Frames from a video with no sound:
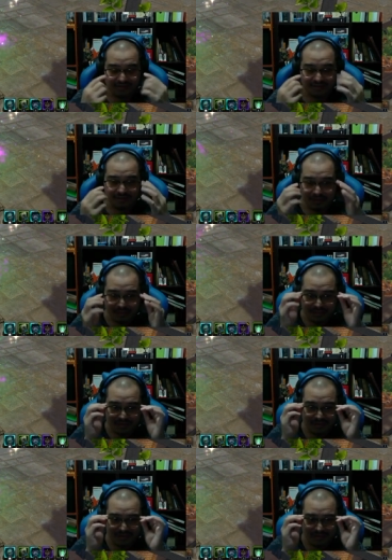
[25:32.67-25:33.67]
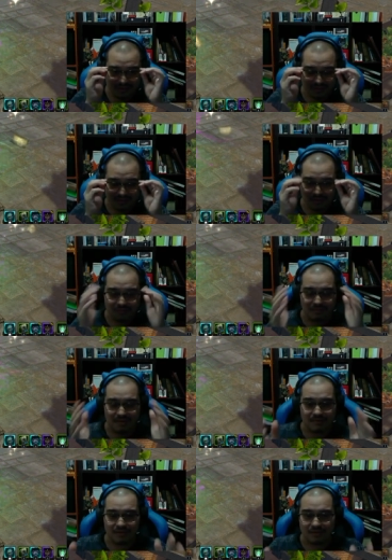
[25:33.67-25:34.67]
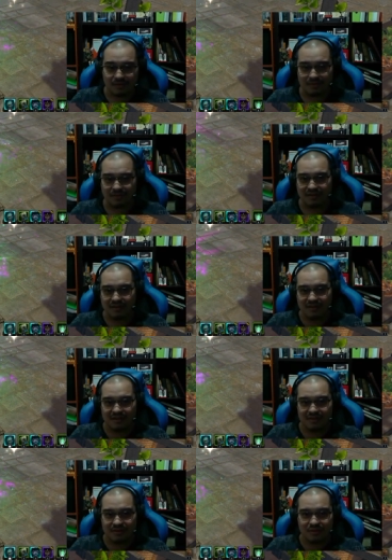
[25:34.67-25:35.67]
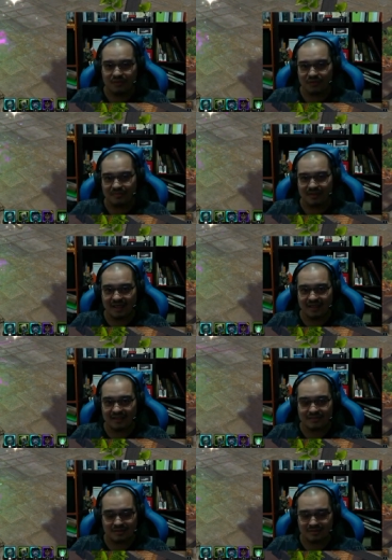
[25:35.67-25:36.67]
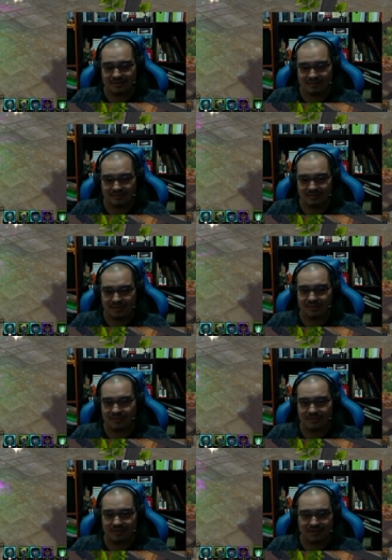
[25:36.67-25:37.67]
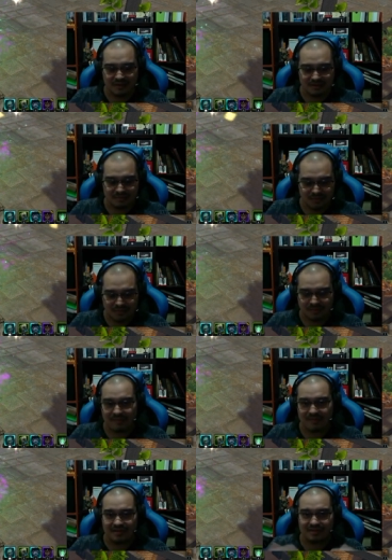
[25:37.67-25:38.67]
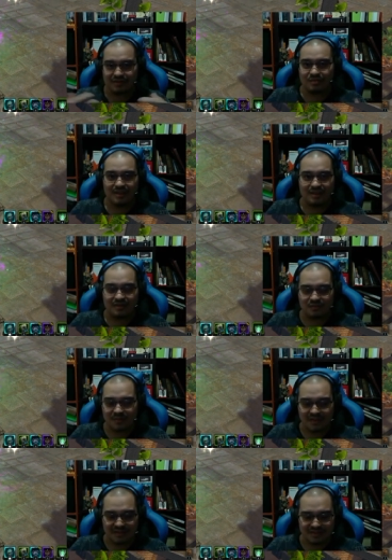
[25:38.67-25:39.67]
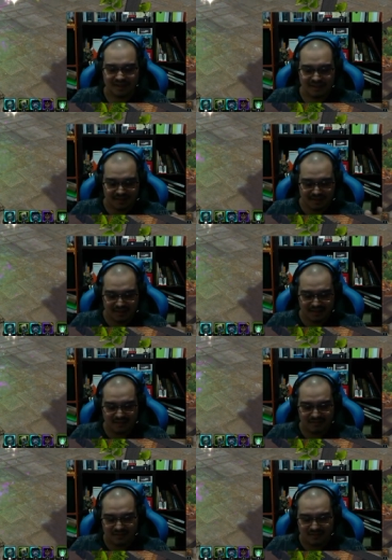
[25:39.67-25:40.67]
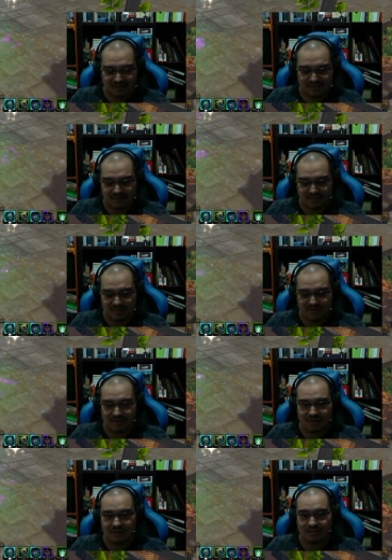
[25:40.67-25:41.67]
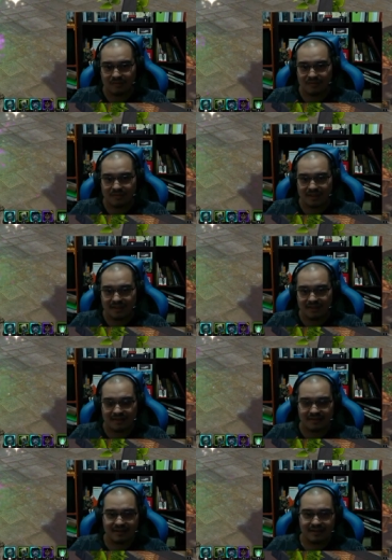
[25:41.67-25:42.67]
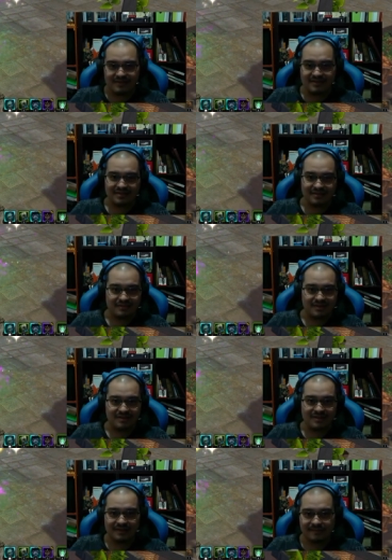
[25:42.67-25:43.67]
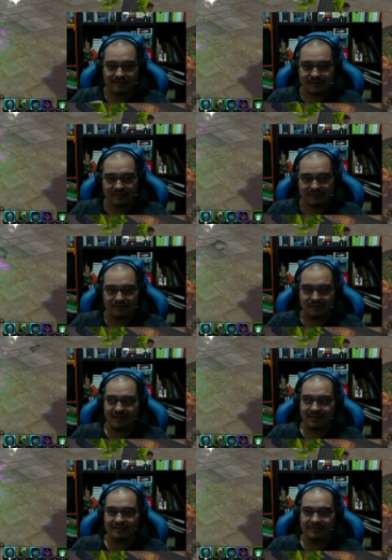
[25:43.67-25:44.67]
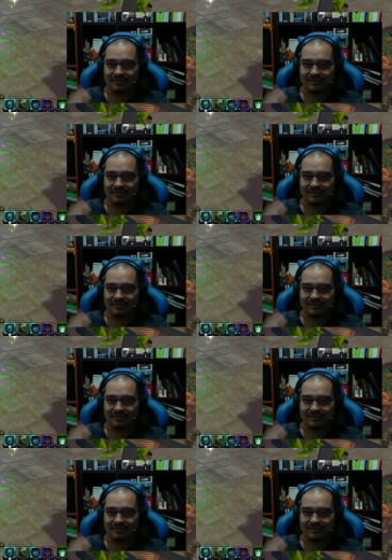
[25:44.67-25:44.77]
some people just don't remember or don't know the mechanics because people don't run it anymore or maybe there's too many new players and I haven't got a clue so I will be making that as a series for like